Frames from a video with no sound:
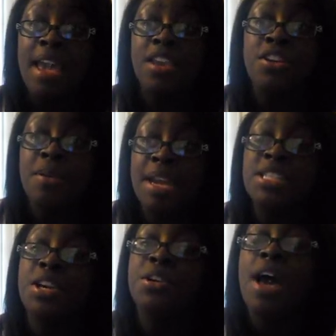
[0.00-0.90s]
you know my
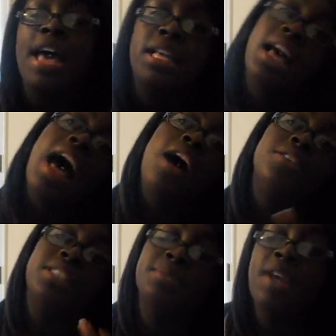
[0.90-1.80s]
channel, I I'll
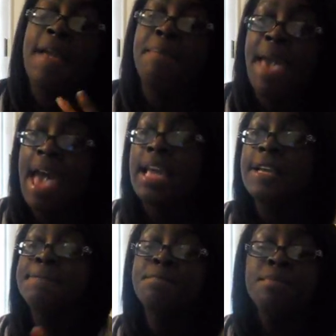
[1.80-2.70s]
subscribe back
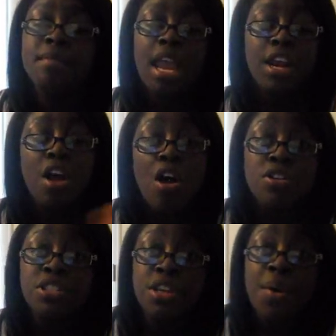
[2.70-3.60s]
and
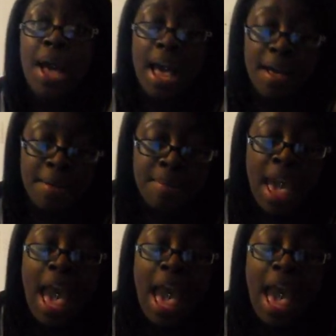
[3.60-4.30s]
also um,